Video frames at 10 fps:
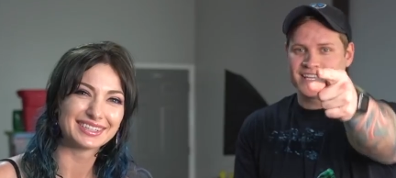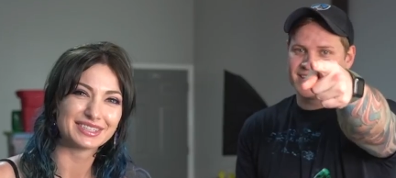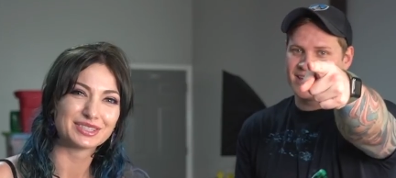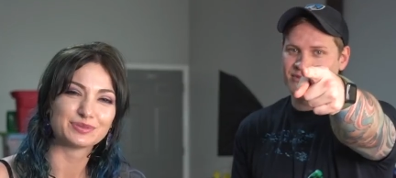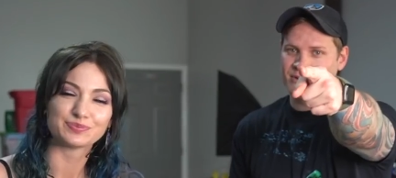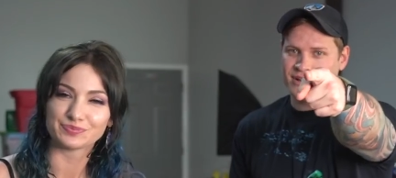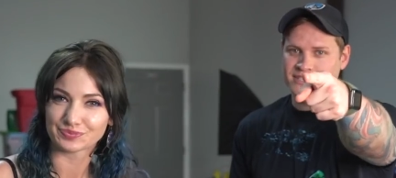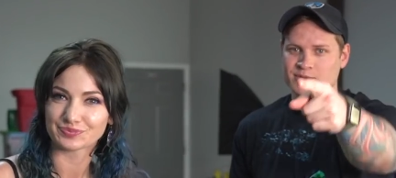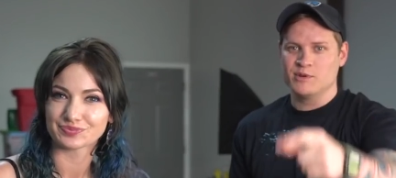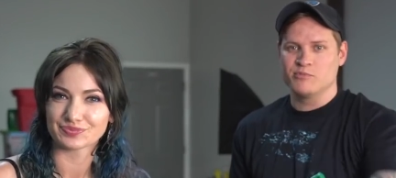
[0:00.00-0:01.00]
Speaker 1: thanks again for
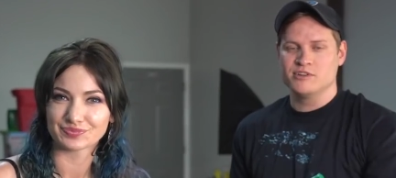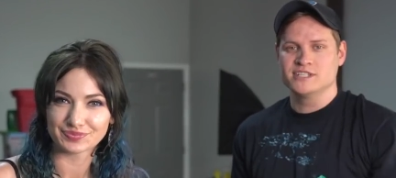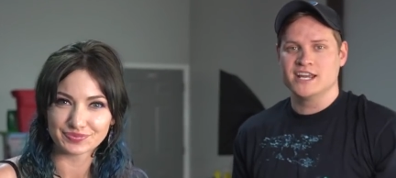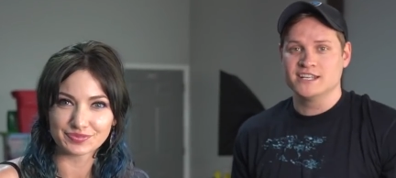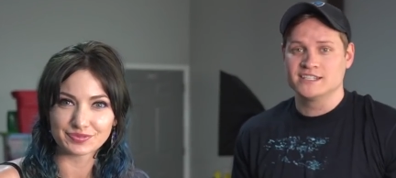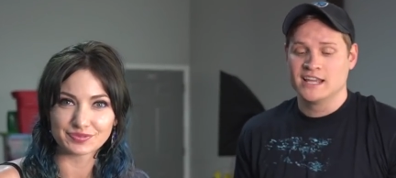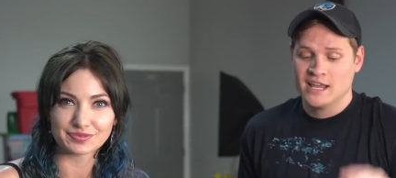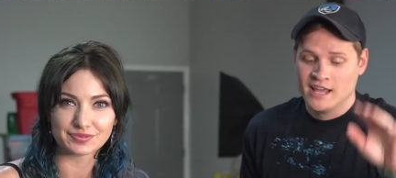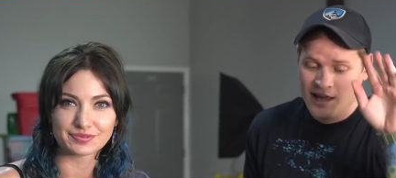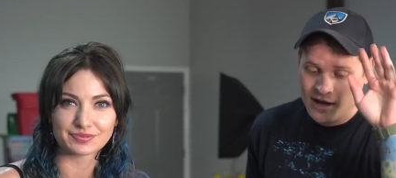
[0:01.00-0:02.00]
watching. We appreciate it.
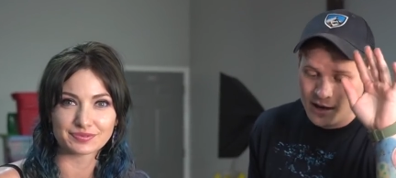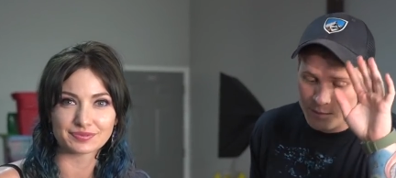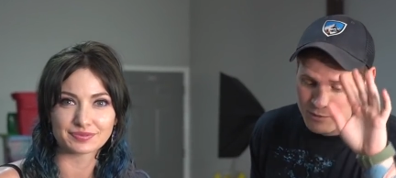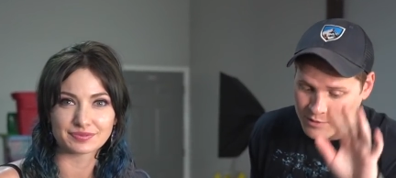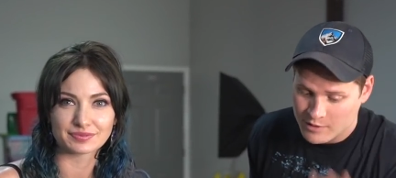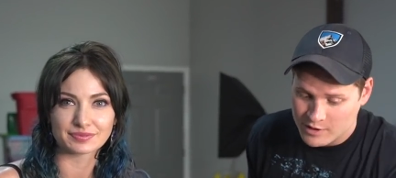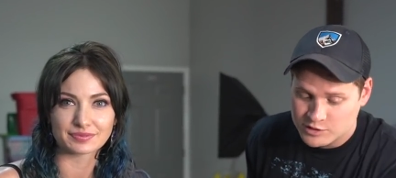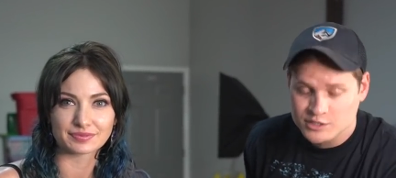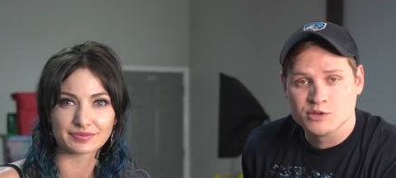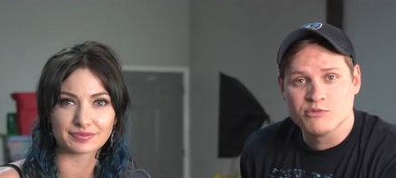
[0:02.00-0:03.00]
Um,
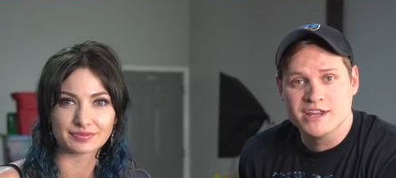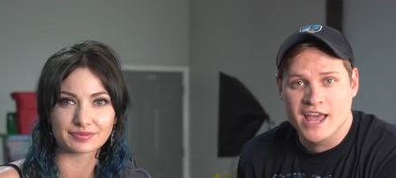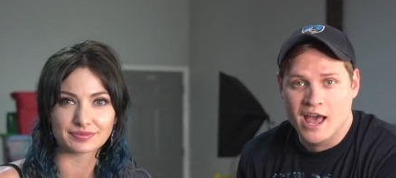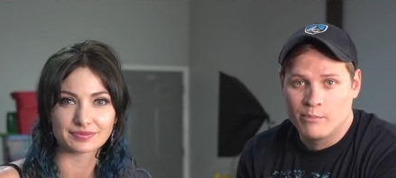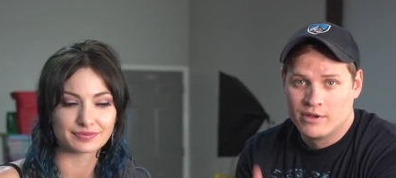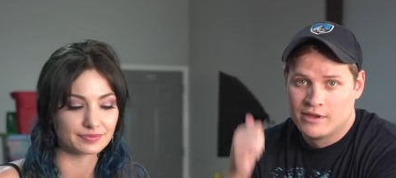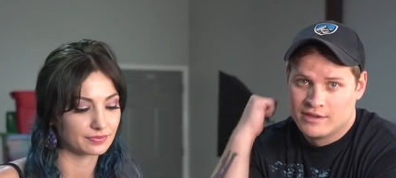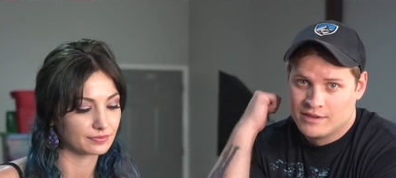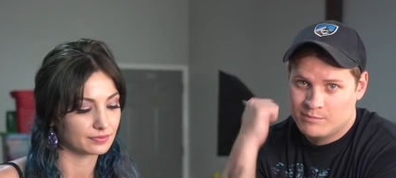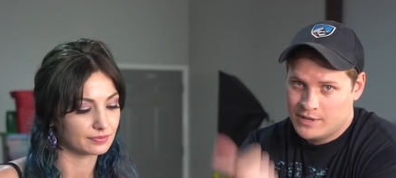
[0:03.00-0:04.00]
just to recap,
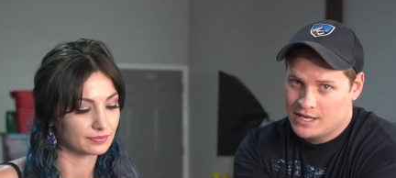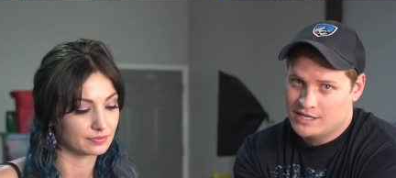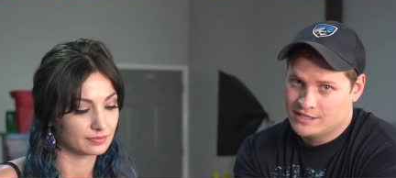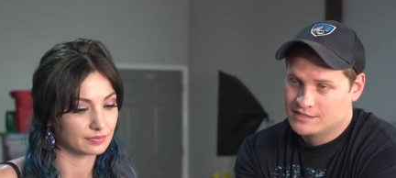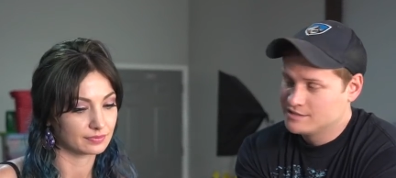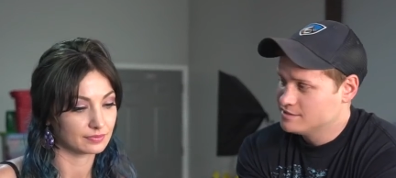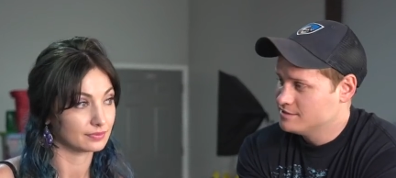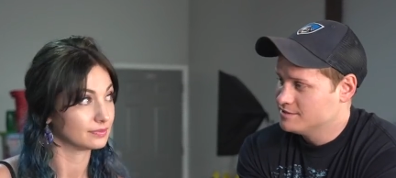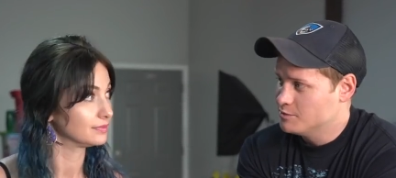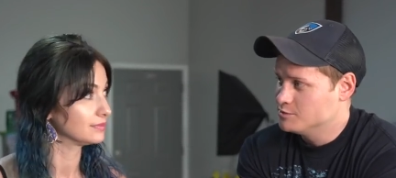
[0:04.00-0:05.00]

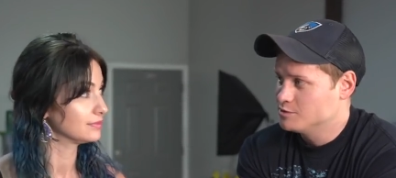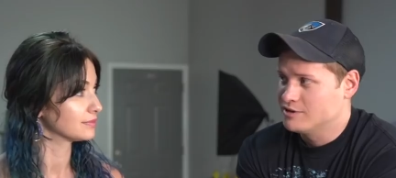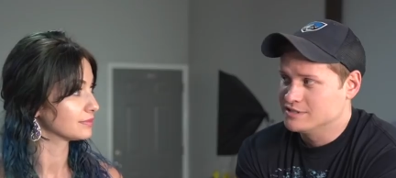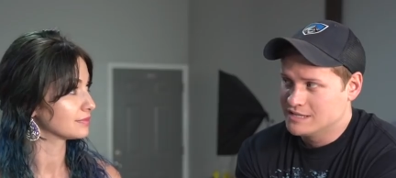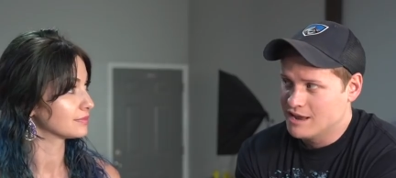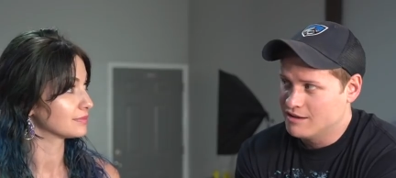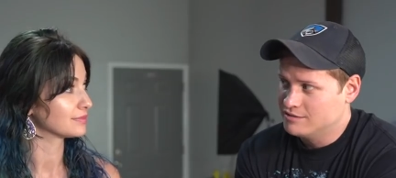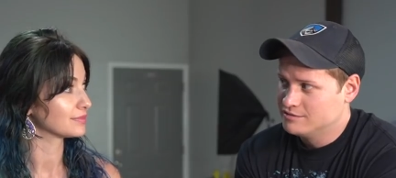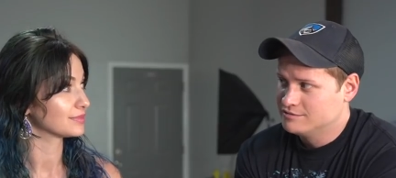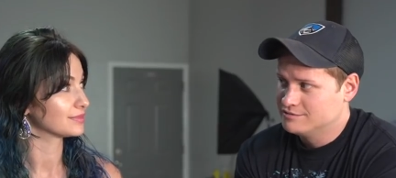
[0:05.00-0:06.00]
beanies, those are on
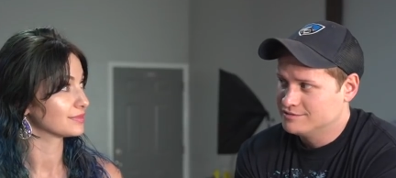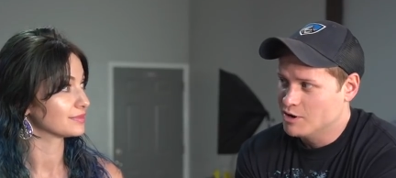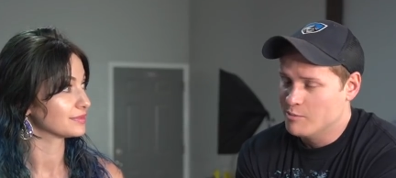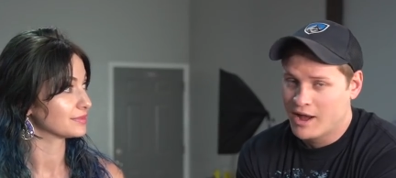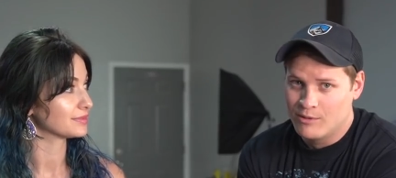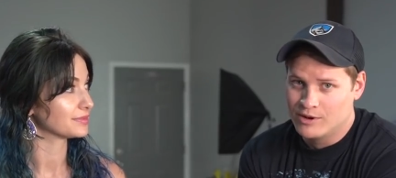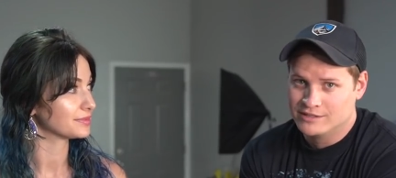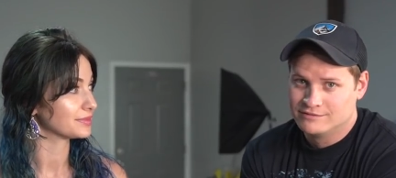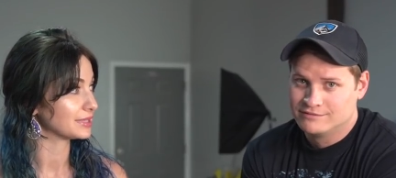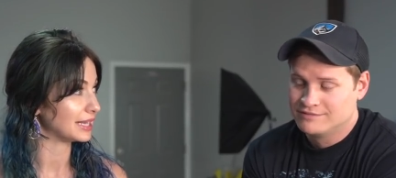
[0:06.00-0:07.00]
sale. Go buy
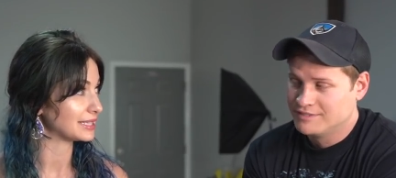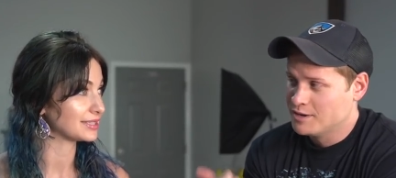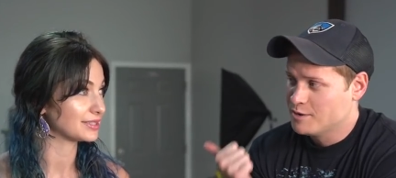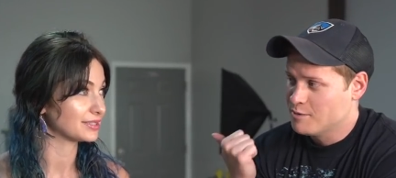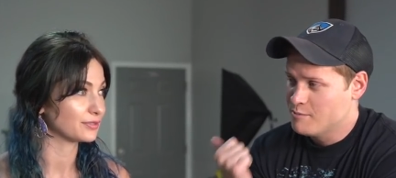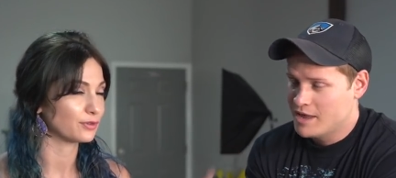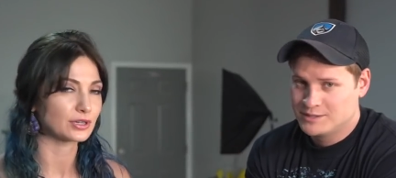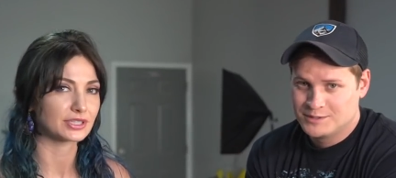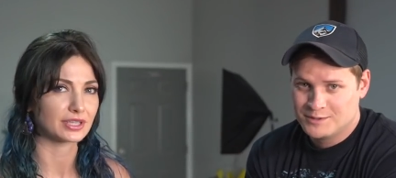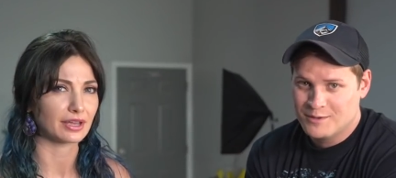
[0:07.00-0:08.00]
one. Yes. Men
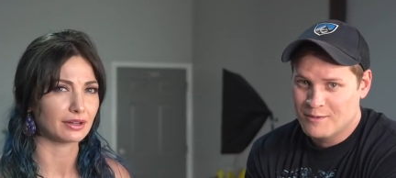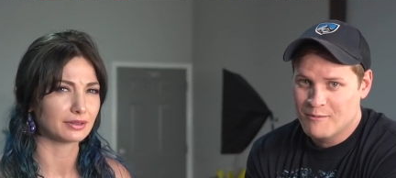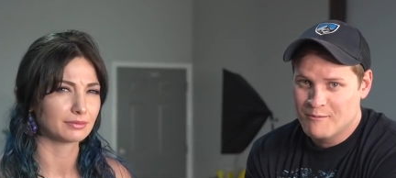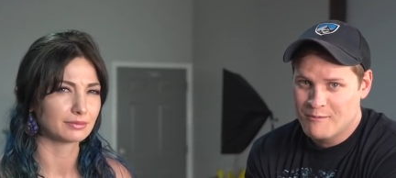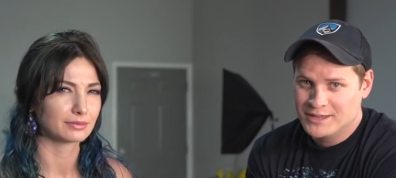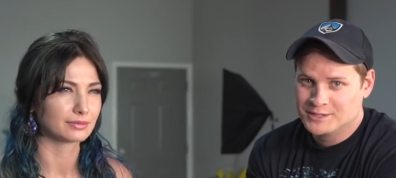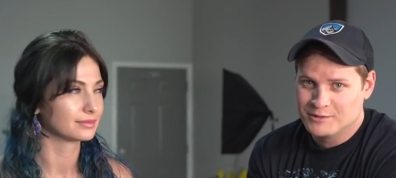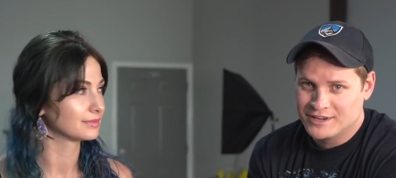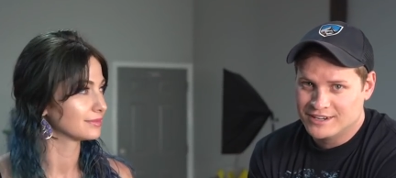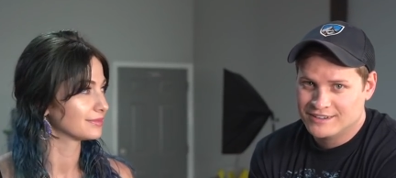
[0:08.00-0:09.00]
for sale.
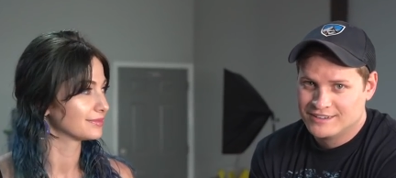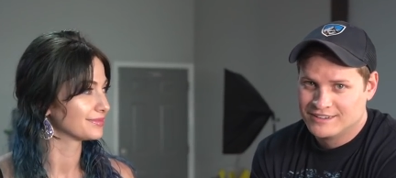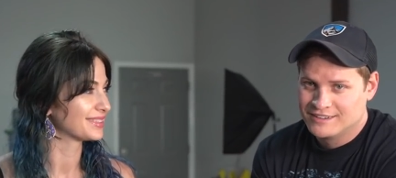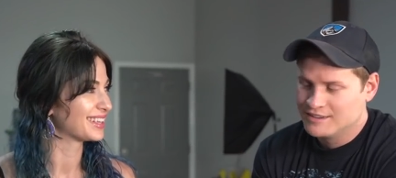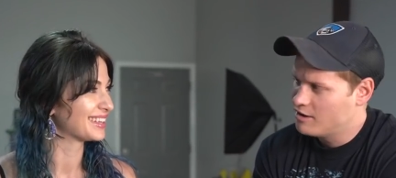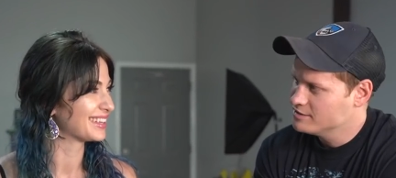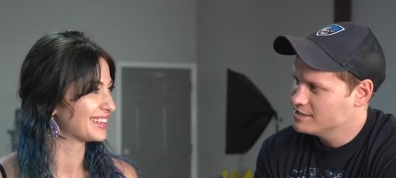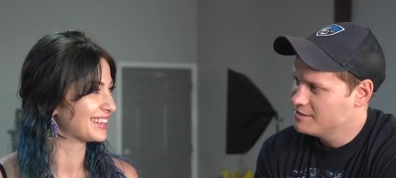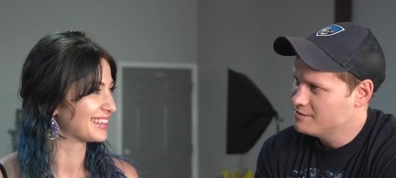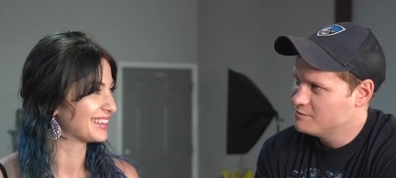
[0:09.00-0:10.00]
Mentoring, on
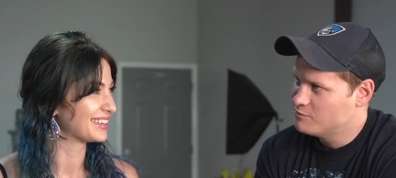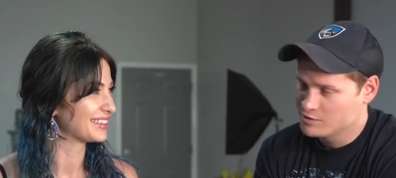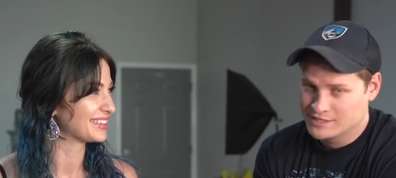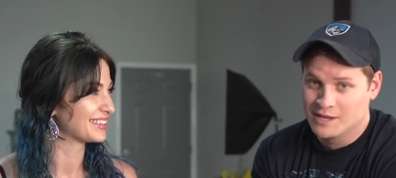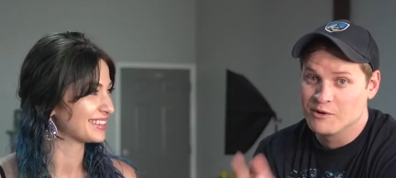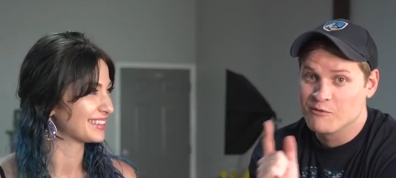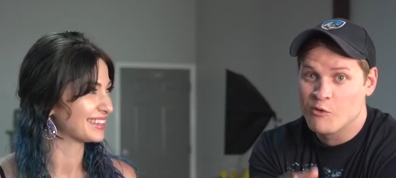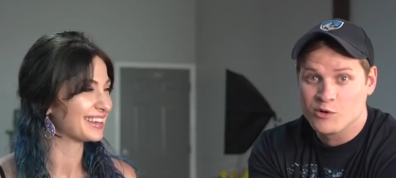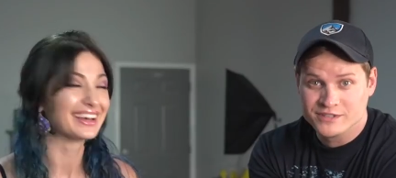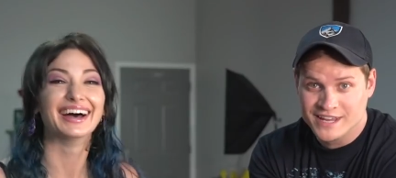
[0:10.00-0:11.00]
sale? For sale. They're
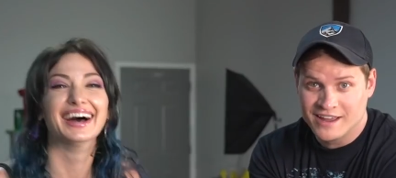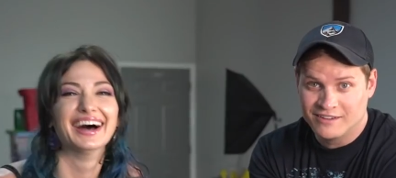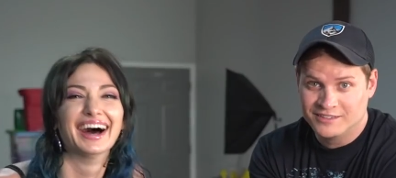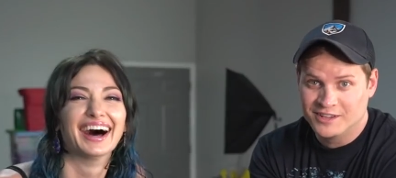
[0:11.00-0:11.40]
for sale,